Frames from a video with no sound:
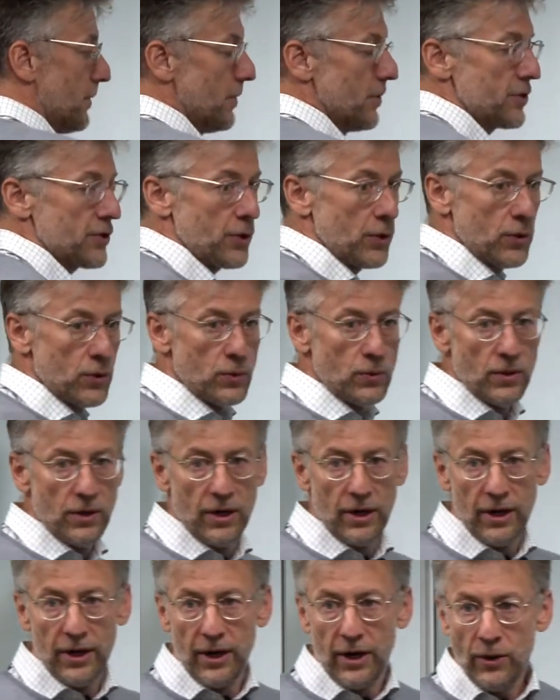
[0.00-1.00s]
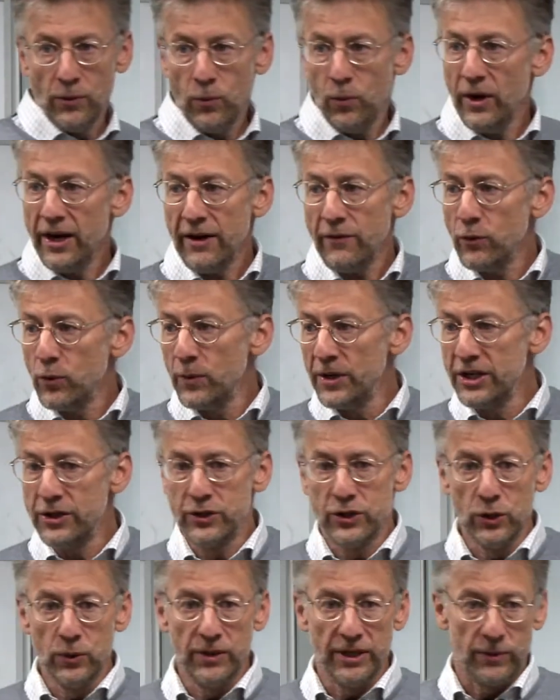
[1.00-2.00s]
So whatever we're
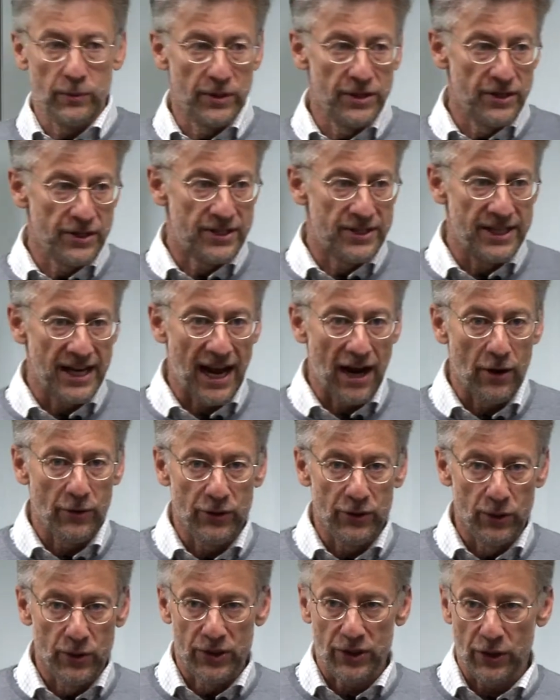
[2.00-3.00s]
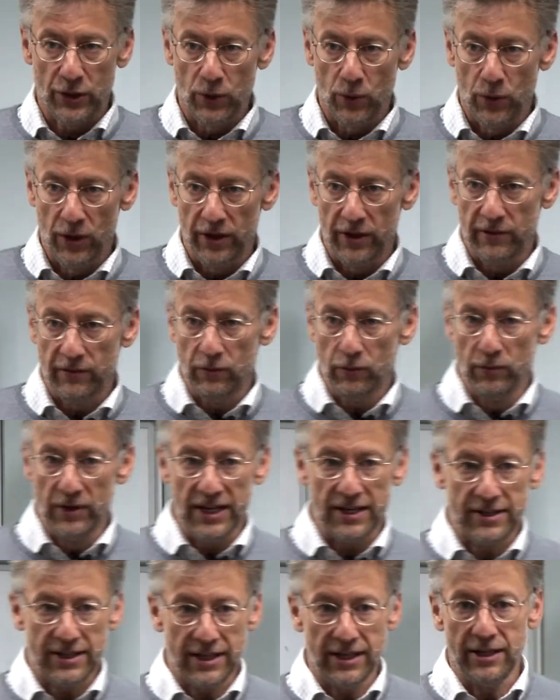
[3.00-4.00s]
doing with this noun use of the word risk,